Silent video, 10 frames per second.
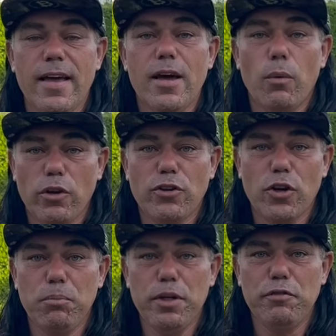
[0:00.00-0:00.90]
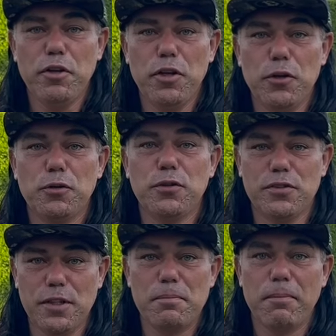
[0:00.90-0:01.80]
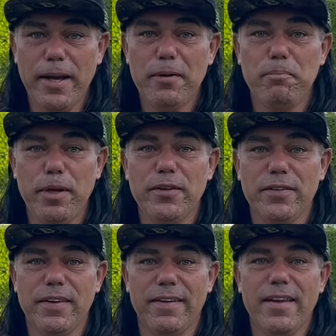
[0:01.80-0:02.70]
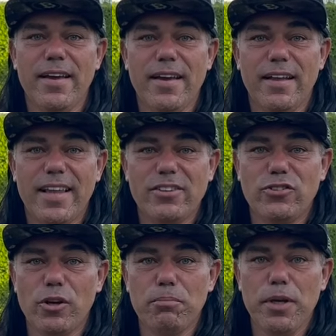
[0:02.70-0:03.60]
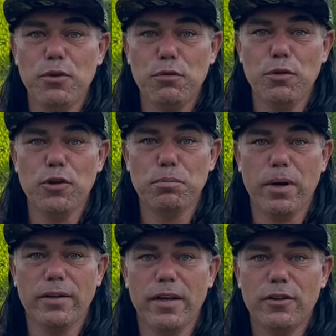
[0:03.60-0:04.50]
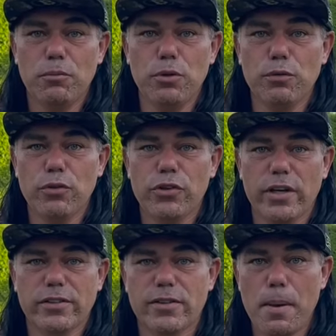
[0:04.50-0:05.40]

Watch the complete video to see my opinion on that. Let's jump into the first part, the beautiful charts.